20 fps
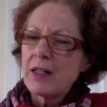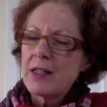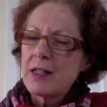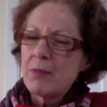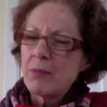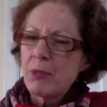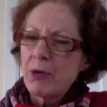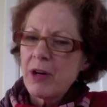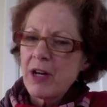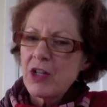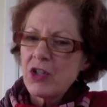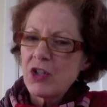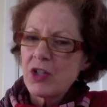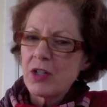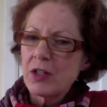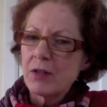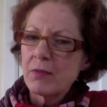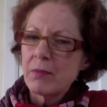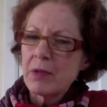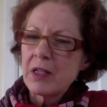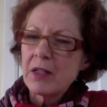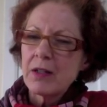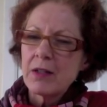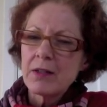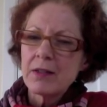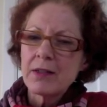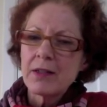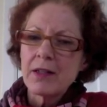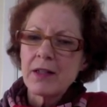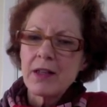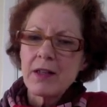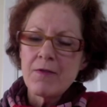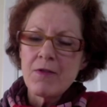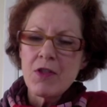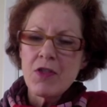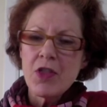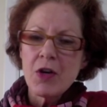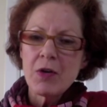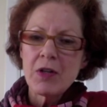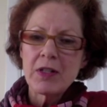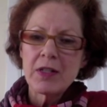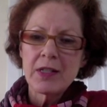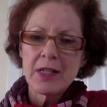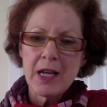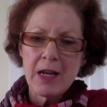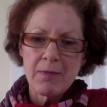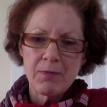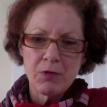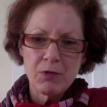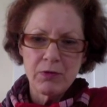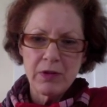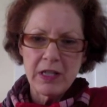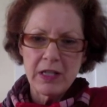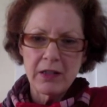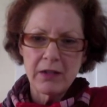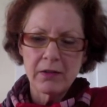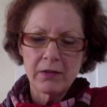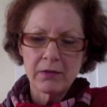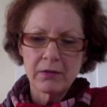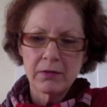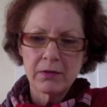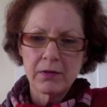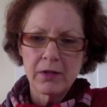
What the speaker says: an impression because even though it seemed real,